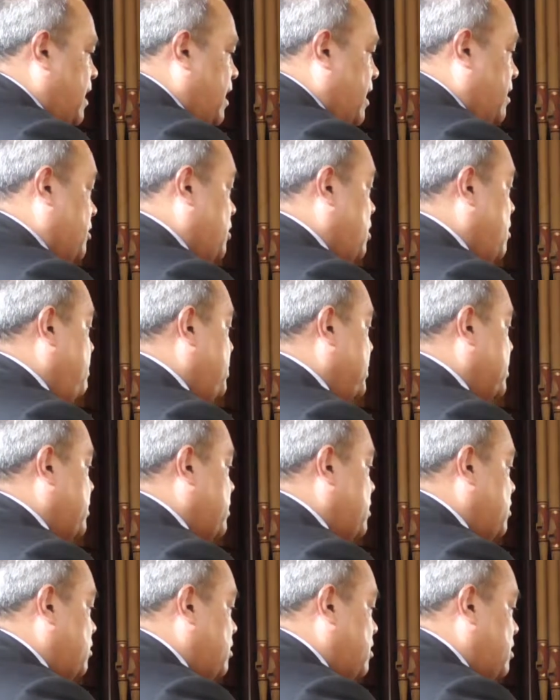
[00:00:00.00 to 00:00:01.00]
As
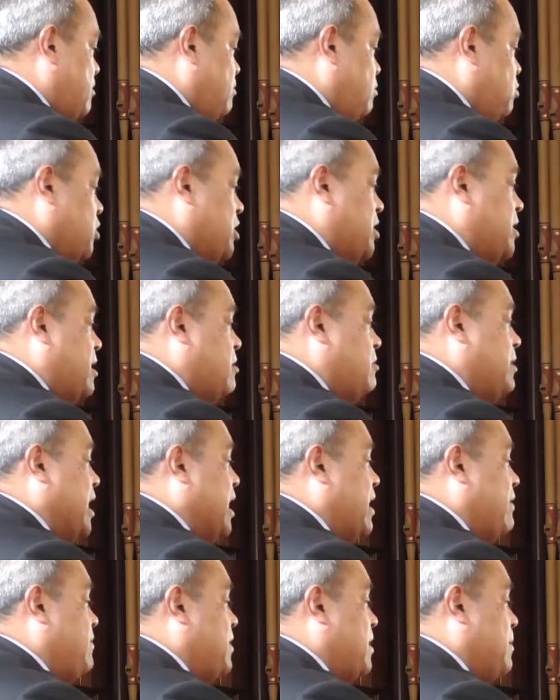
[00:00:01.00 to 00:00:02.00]
opposition, we don't
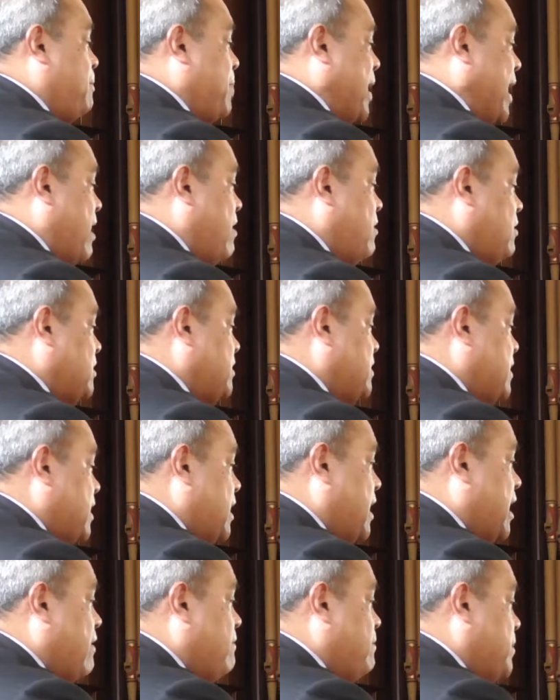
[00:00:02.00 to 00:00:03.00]
have the powers
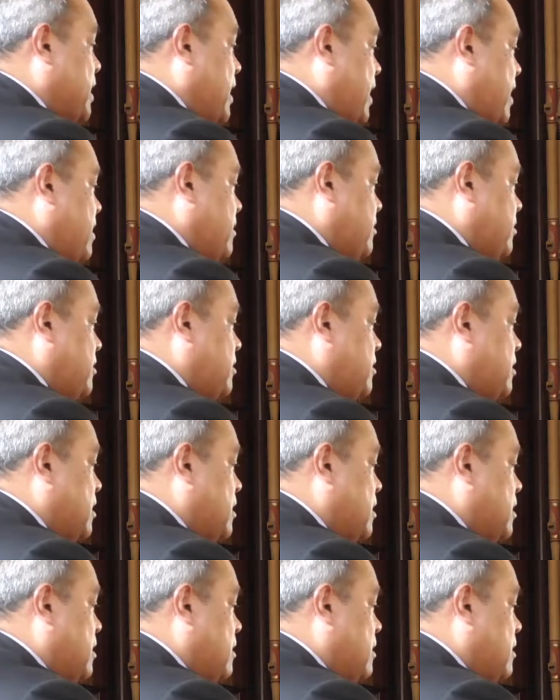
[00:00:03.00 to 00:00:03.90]
that a government has.